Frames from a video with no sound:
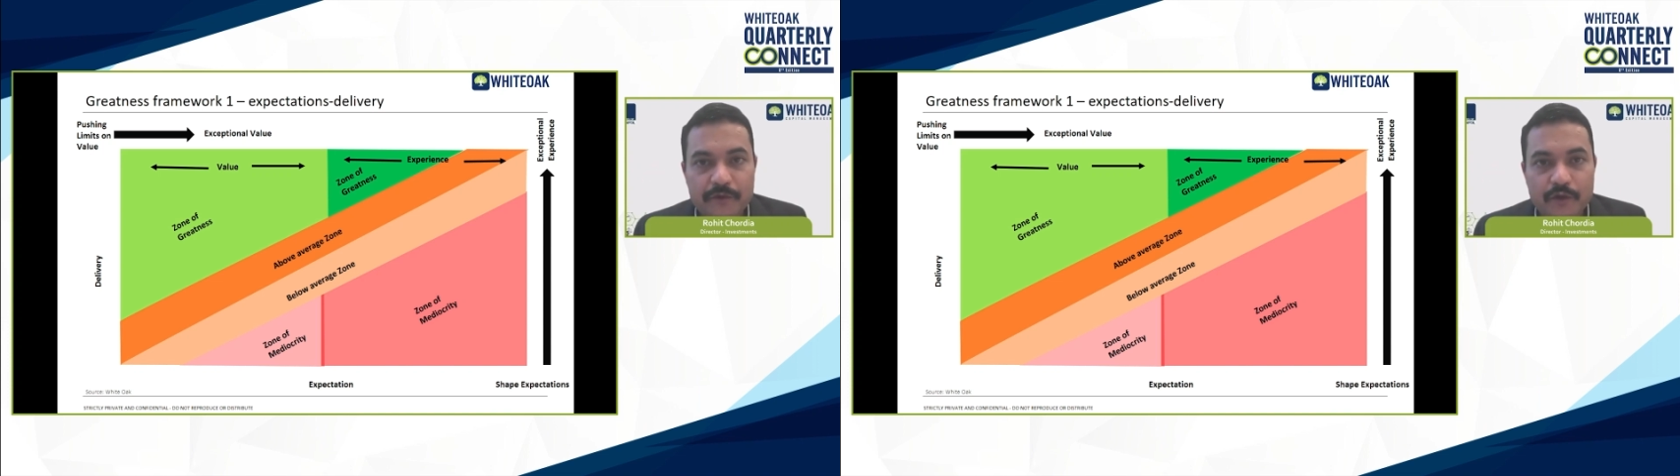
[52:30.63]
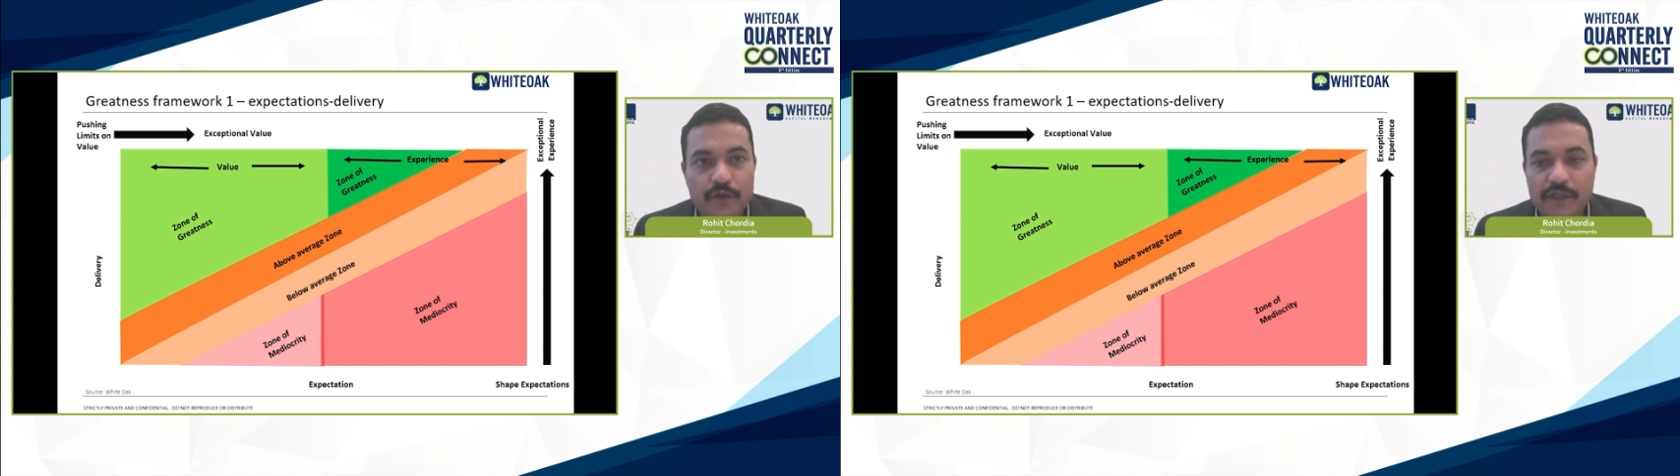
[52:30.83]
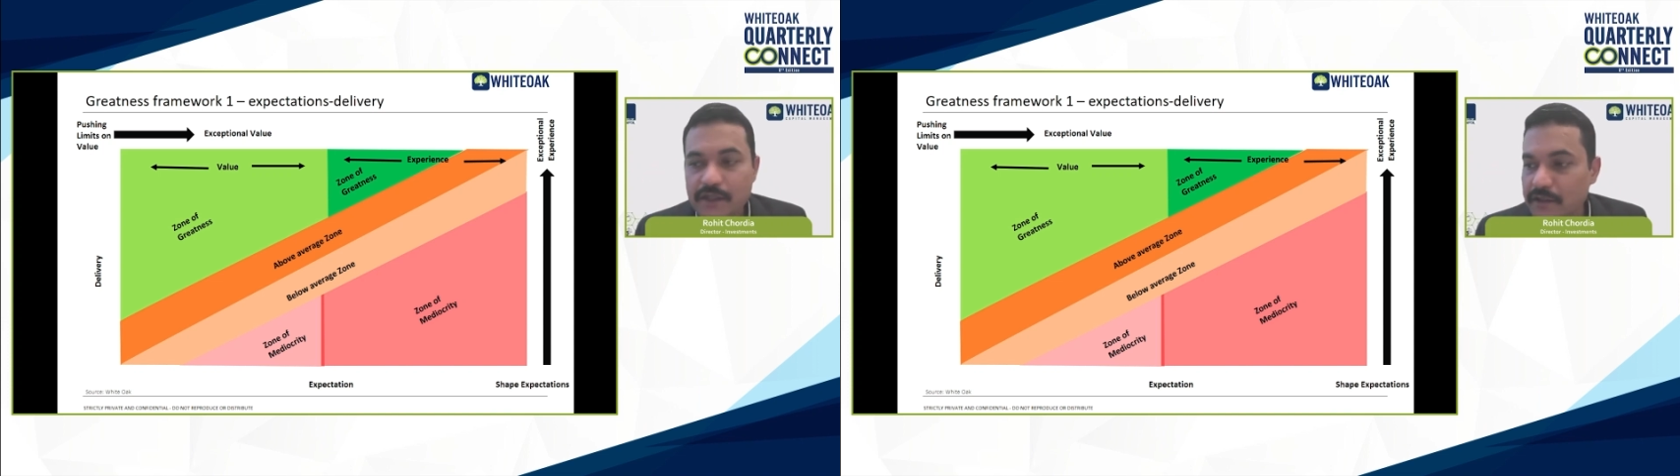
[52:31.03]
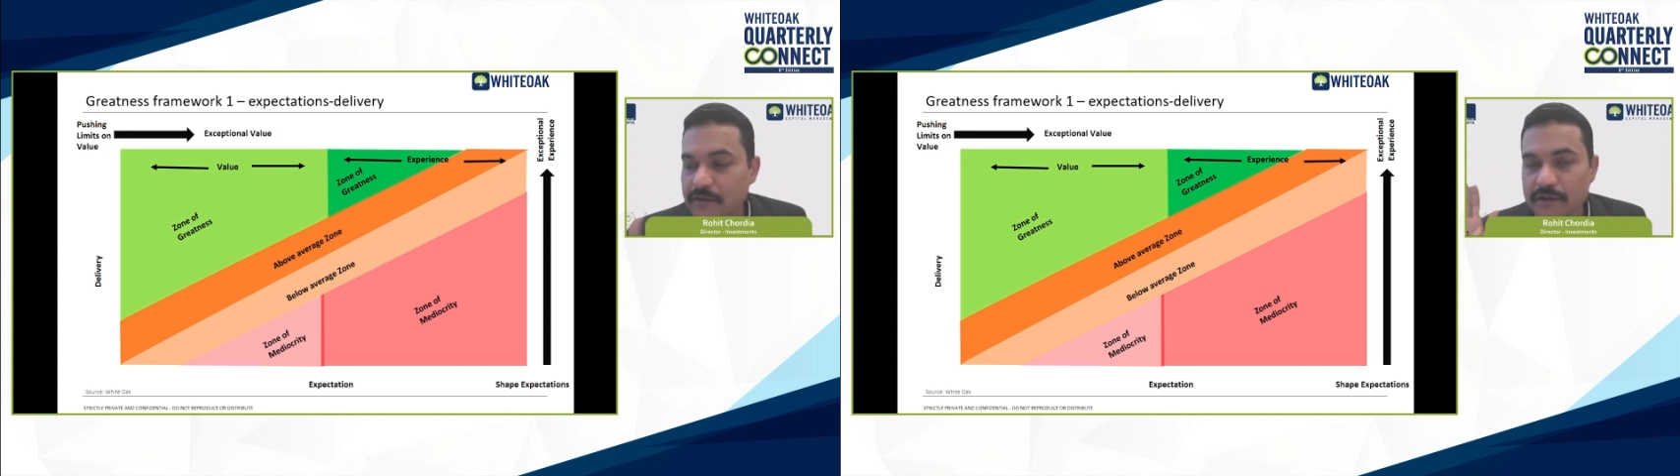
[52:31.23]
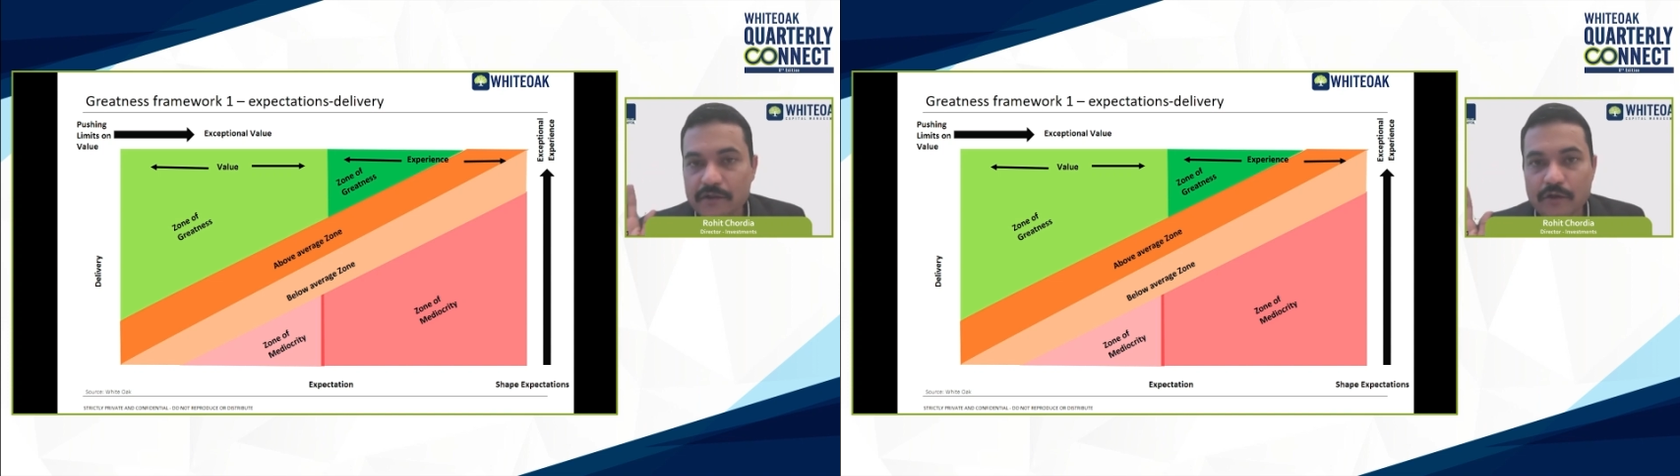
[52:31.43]
You
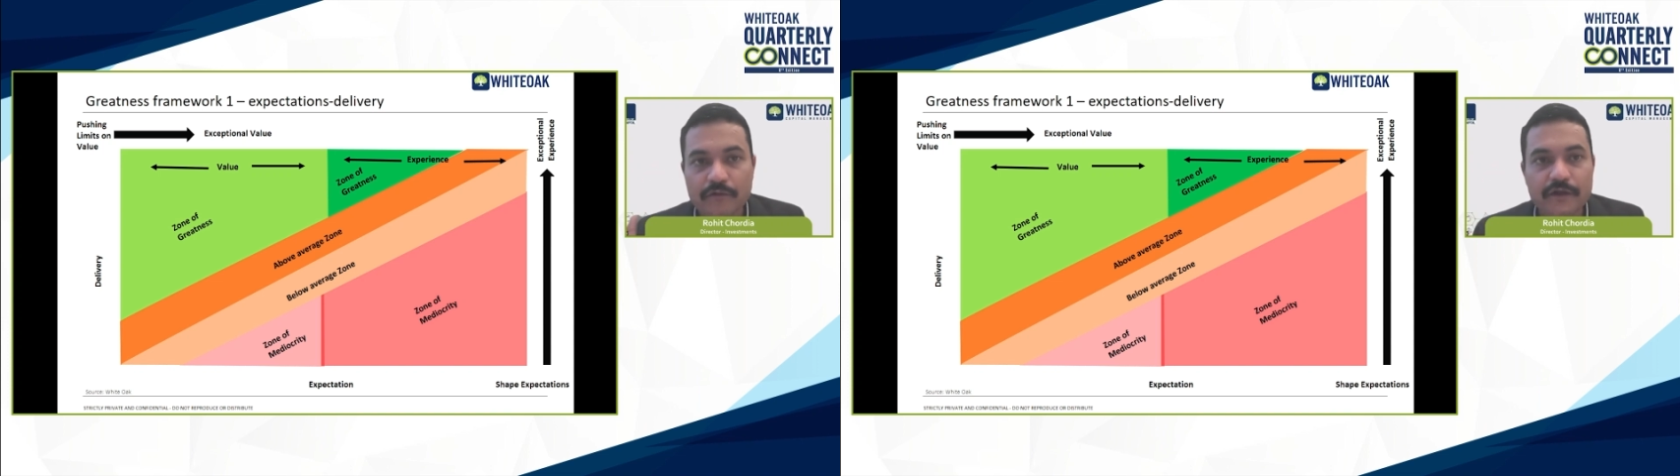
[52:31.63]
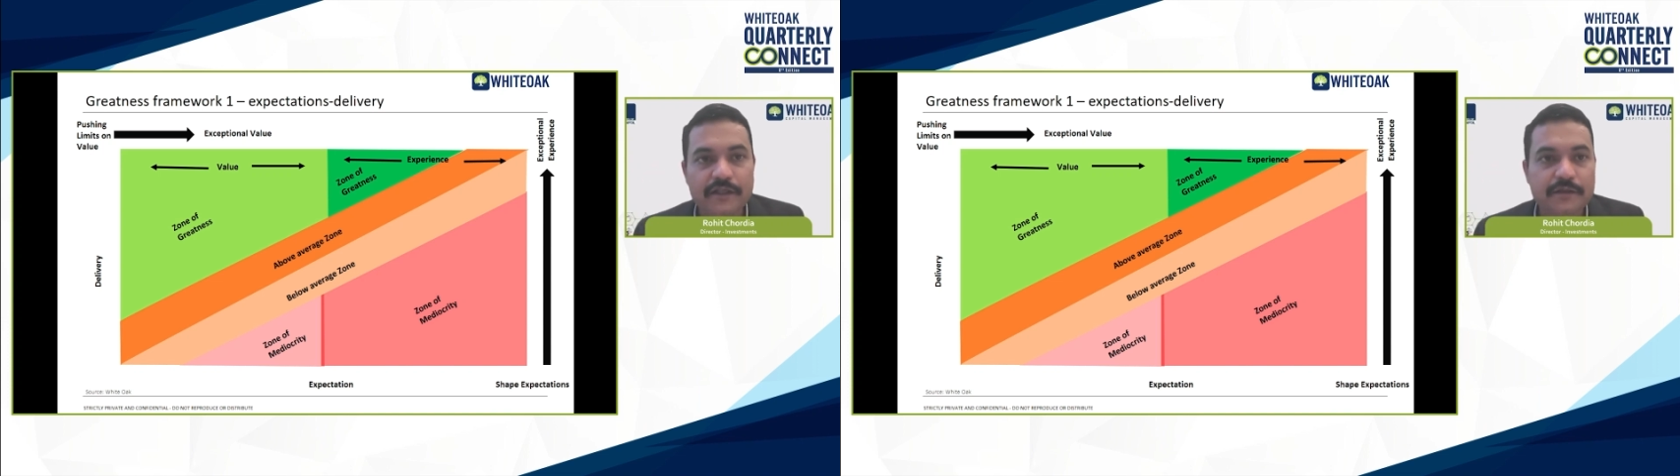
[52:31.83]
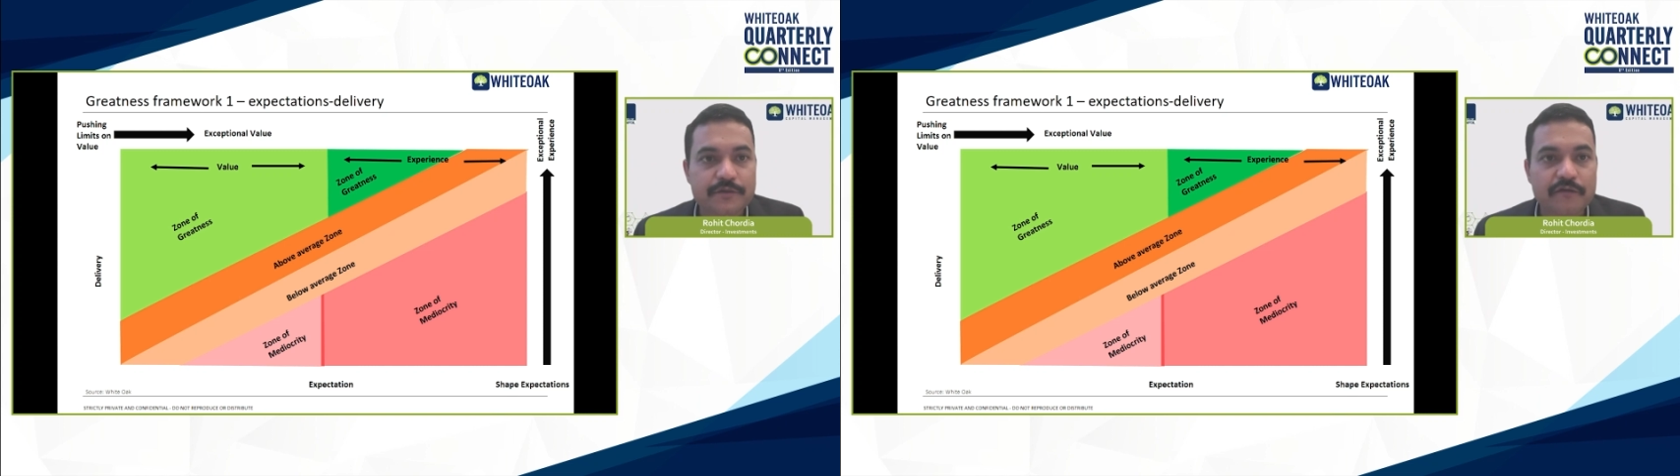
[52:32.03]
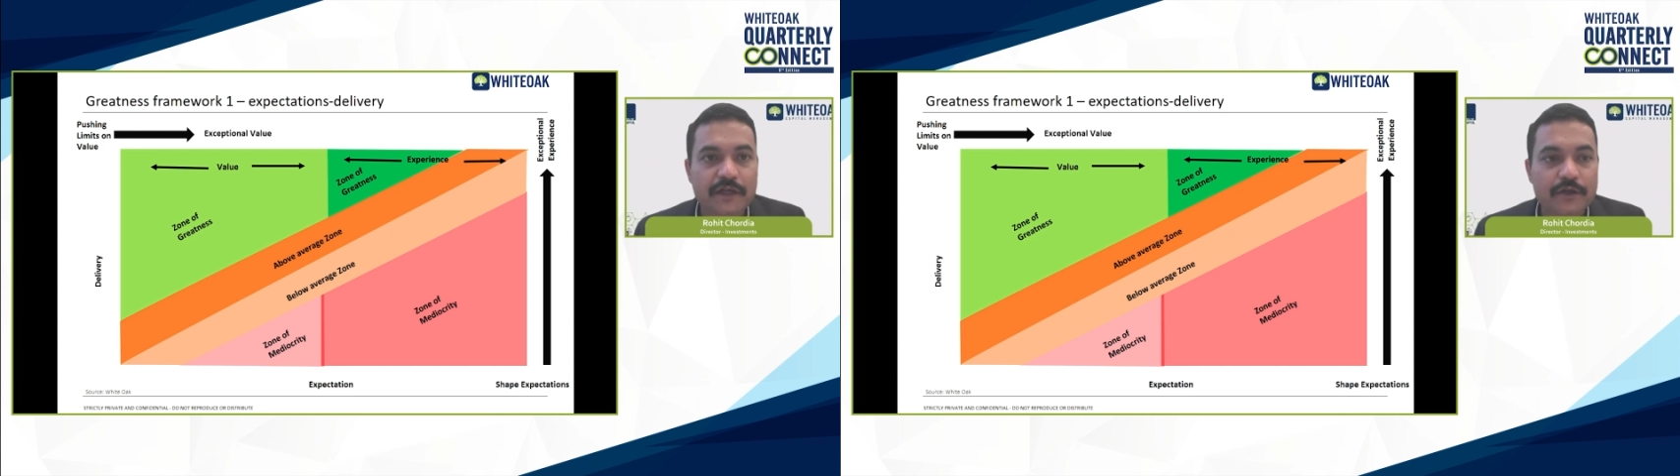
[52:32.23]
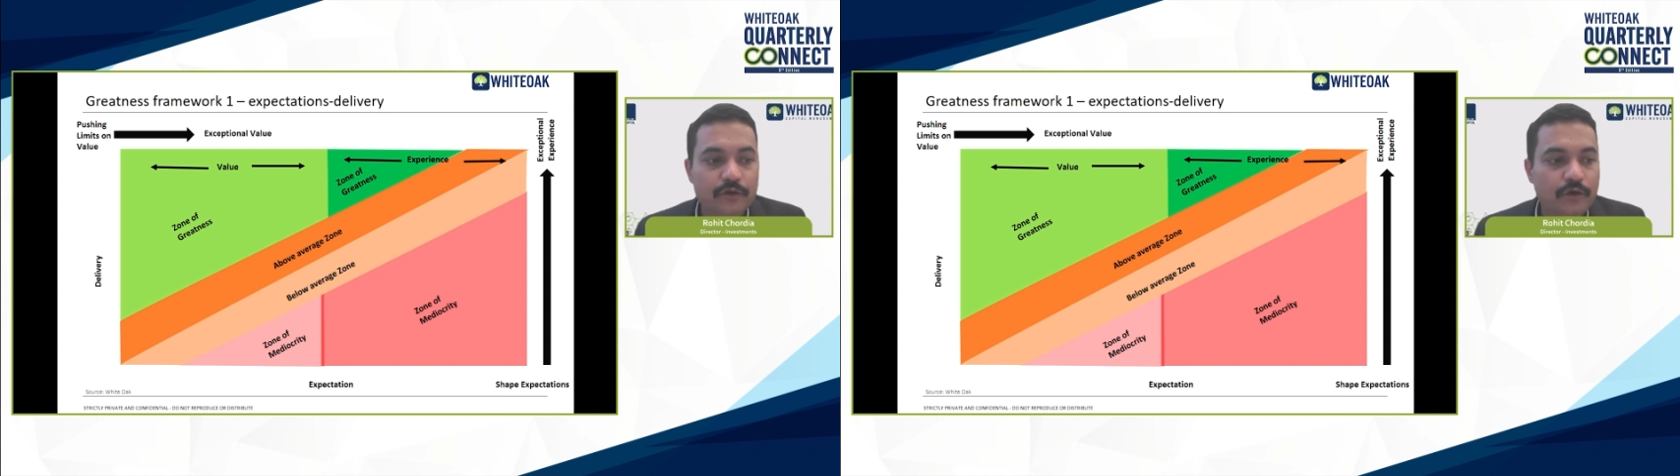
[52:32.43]
either offer exceptional
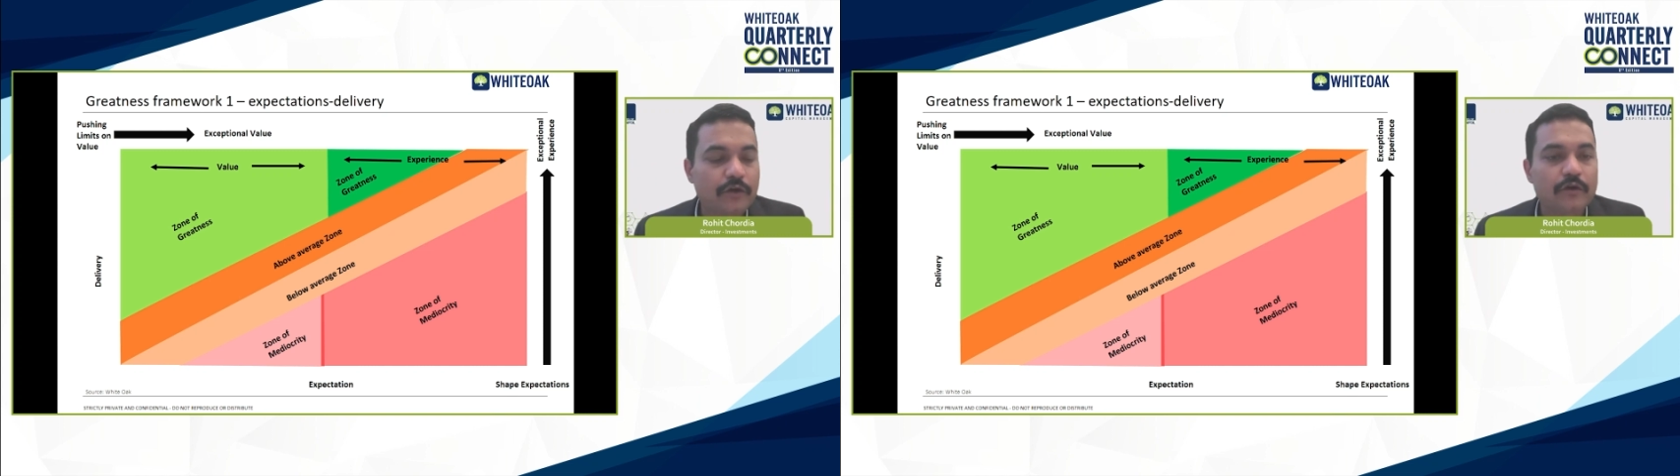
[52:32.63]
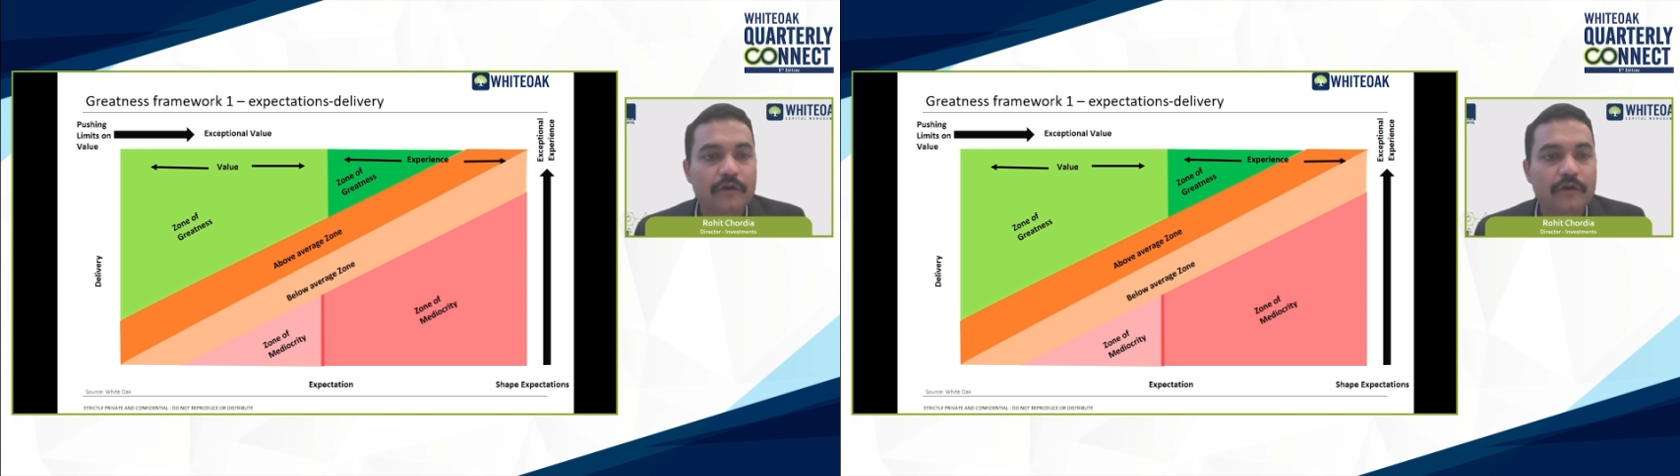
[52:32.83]
value or